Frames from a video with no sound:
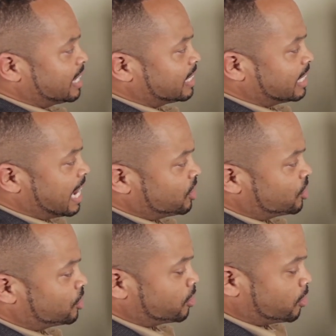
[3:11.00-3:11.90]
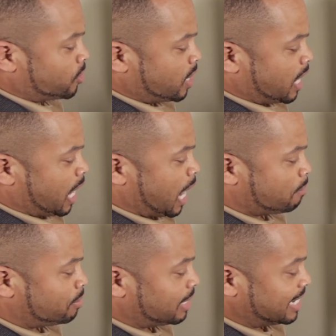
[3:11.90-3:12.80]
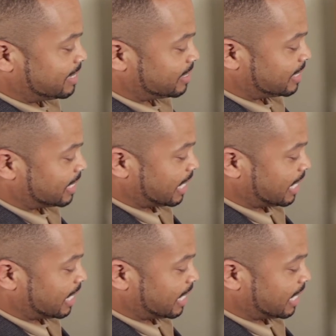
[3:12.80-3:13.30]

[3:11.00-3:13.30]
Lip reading: that sugar and place it